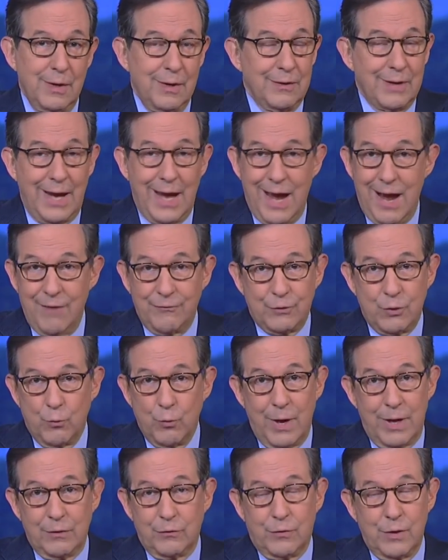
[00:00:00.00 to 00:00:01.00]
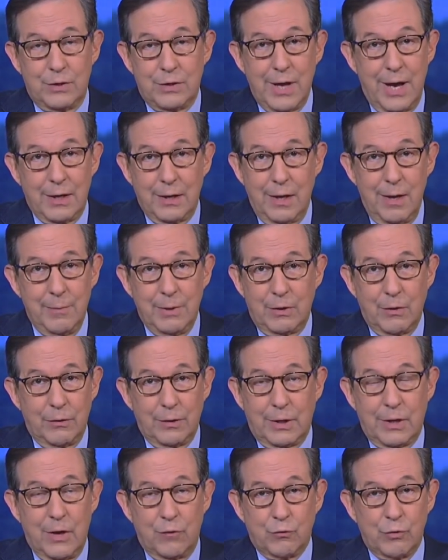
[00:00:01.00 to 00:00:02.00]
They have to raise the debt limit or
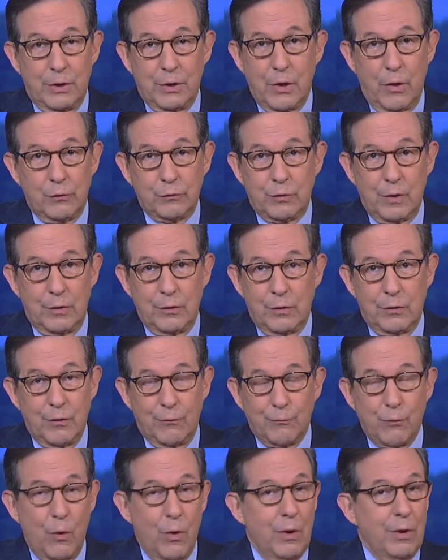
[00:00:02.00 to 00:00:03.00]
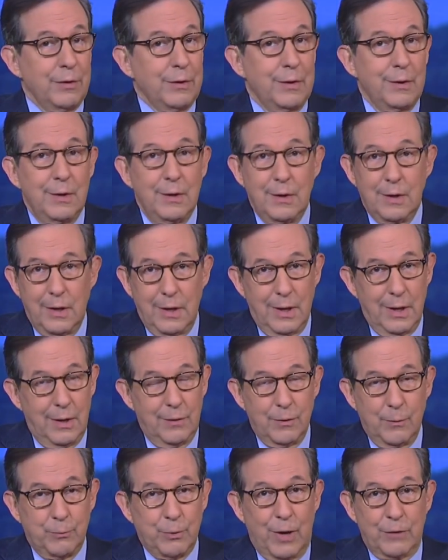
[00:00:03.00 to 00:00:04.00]
the country goes into default.
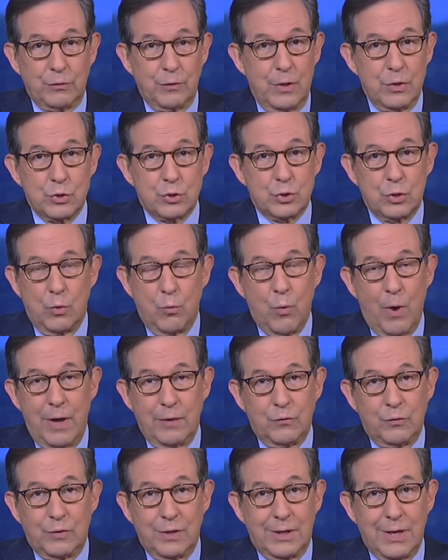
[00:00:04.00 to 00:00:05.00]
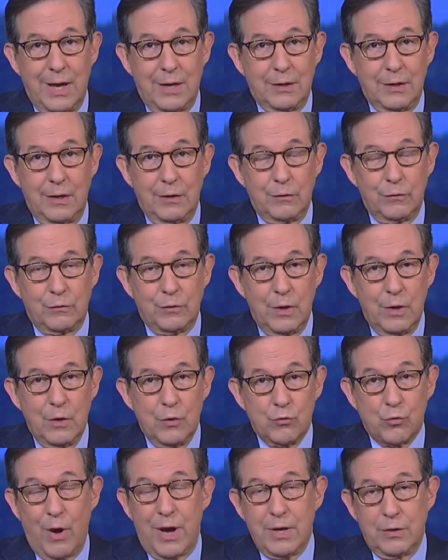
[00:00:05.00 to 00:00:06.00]
The president sure wants to get his
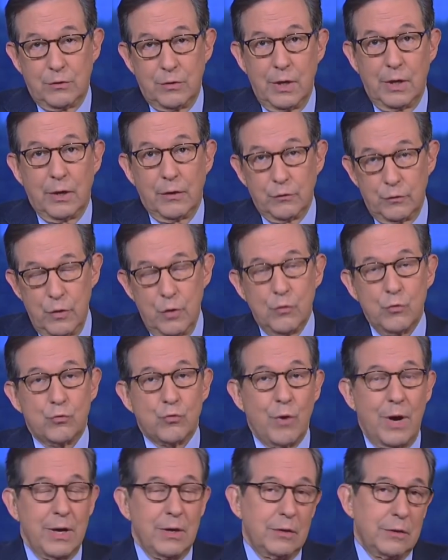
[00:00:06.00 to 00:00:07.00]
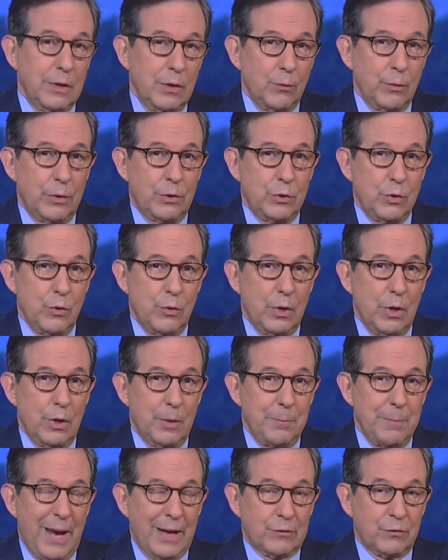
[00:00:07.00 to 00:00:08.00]
trade deal, his new trade deal with
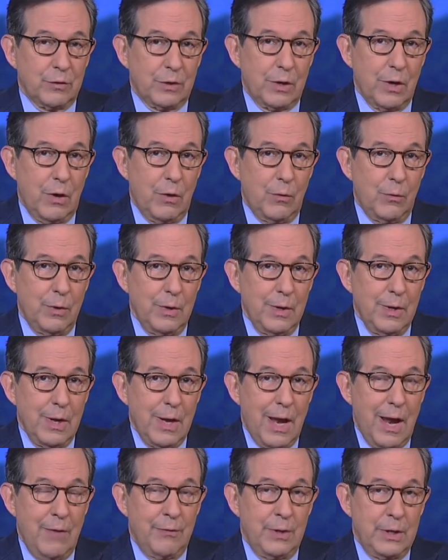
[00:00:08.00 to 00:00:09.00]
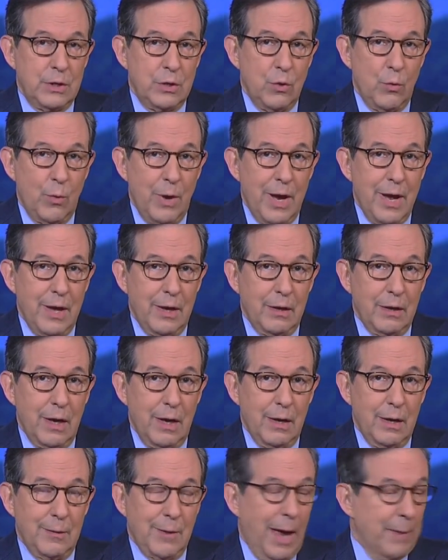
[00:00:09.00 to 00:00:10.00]
Mexico and the
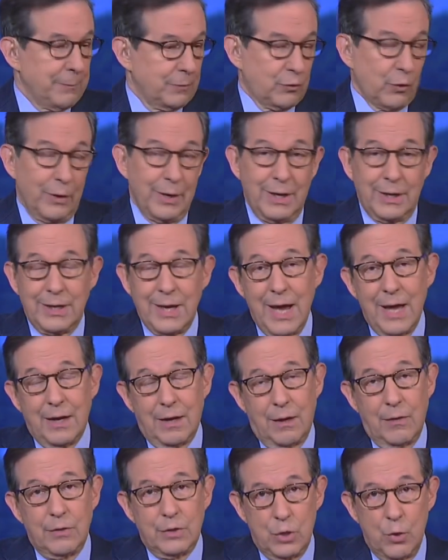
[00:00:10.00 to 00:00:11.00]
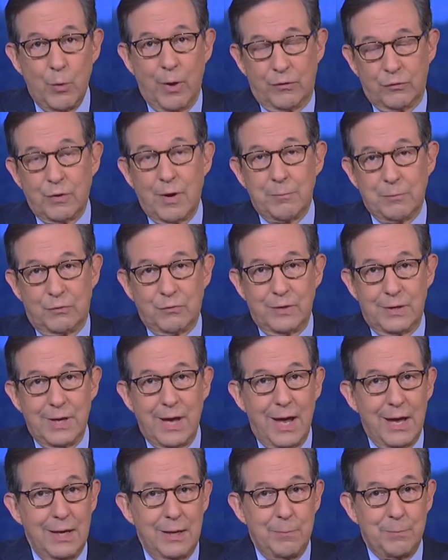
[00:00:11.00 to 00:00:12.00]
and Canada, the
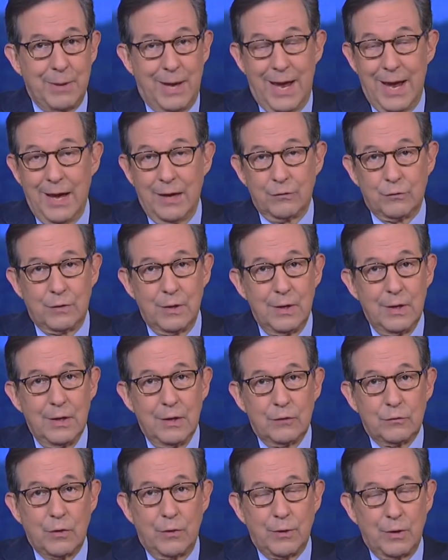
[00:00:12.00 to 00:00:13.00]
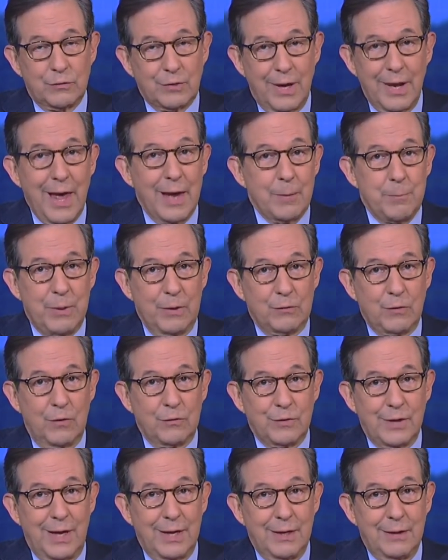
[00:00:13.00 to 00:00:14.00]
USMCA passed. So there's a lot of
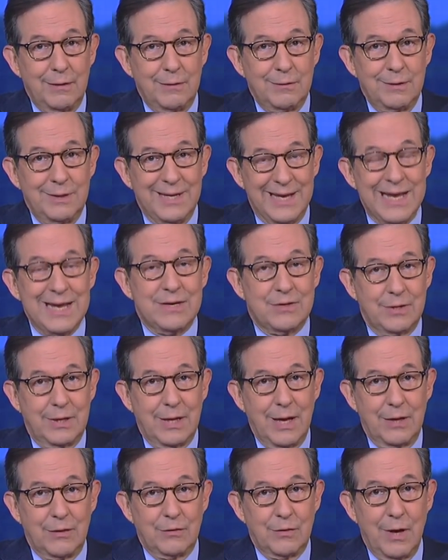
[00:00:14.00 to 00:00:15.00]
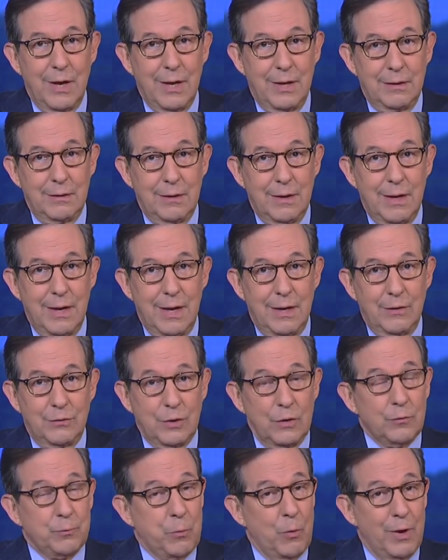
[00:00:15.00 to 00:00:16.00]
business they need to get done. And
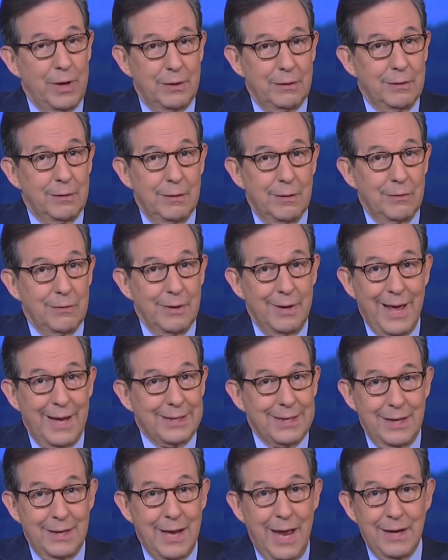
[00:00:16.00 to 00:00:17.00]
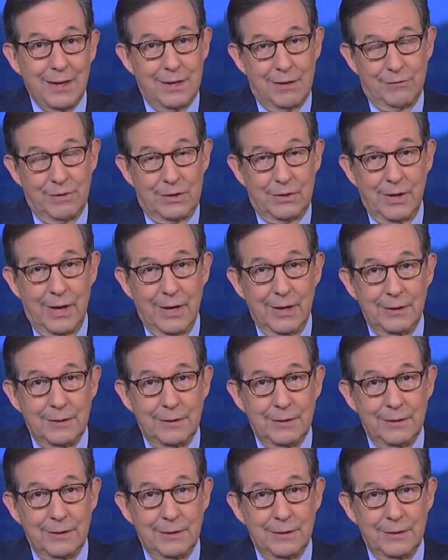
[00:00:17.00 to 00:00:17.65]
at this point, they're not getting any of it done.